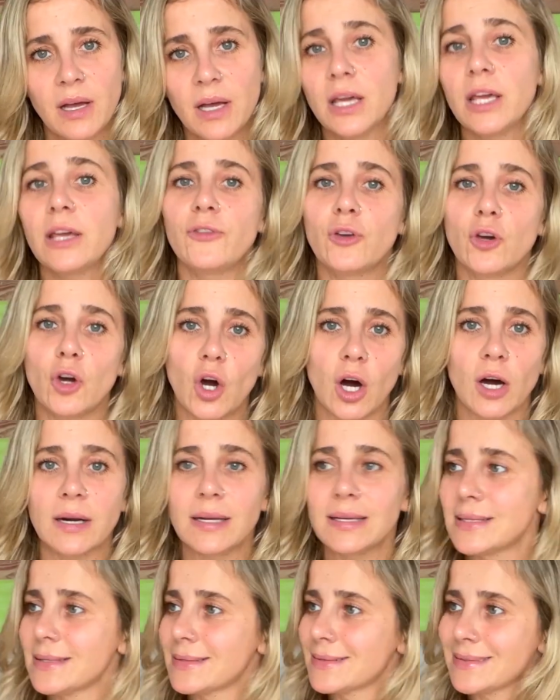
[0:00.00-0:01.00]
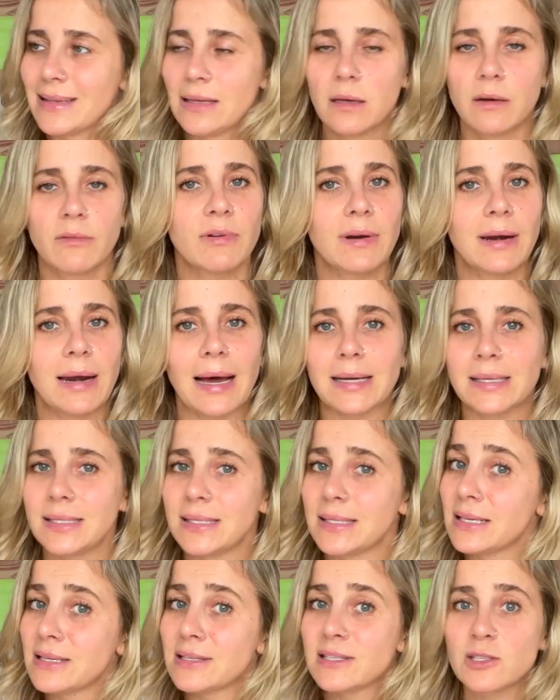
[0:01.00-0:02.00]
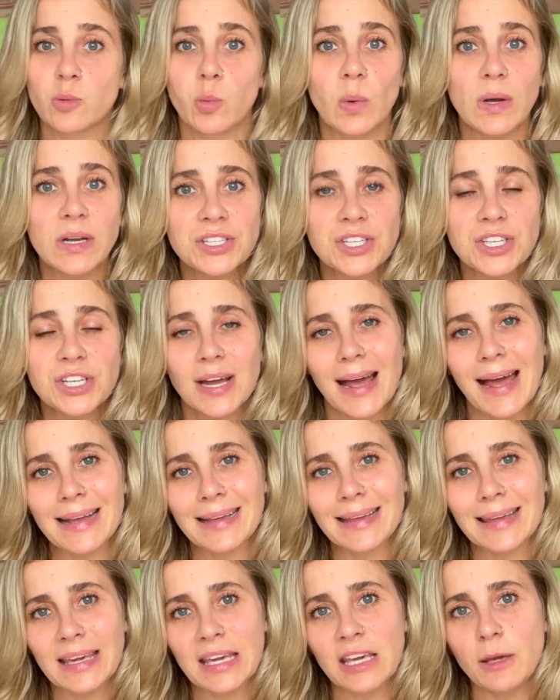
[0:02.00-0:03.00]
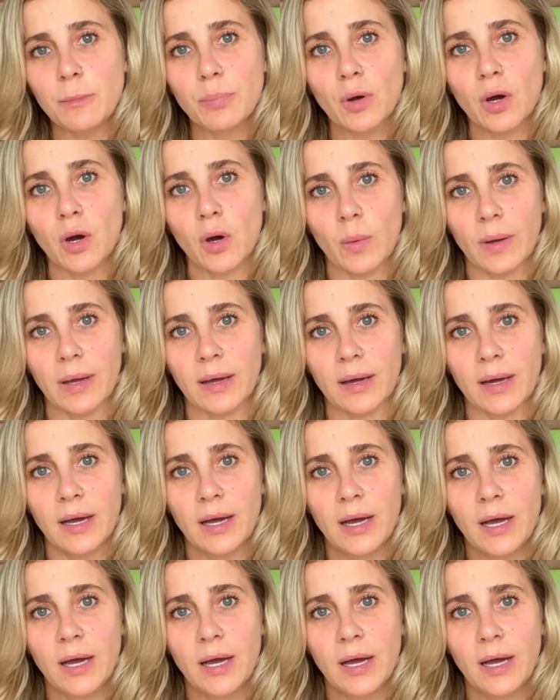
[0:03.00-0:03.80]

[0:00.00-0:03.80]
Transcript: If you got it, realize, switch, and keep going.